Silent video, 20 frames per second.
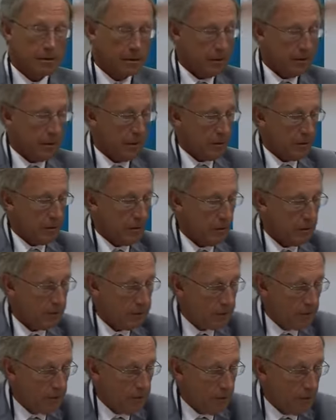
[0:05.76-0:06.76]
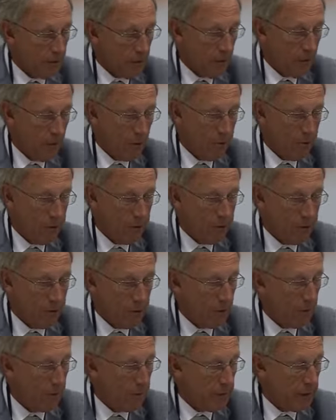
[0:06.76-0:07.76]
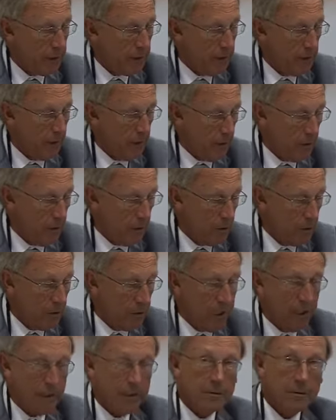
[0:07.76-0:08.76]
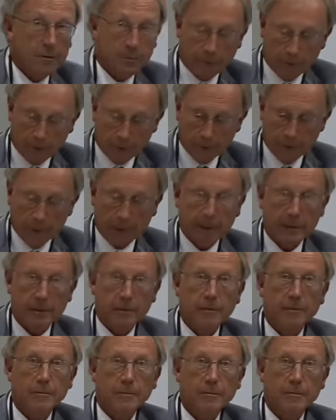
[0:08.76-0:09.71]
the results of an open European online project.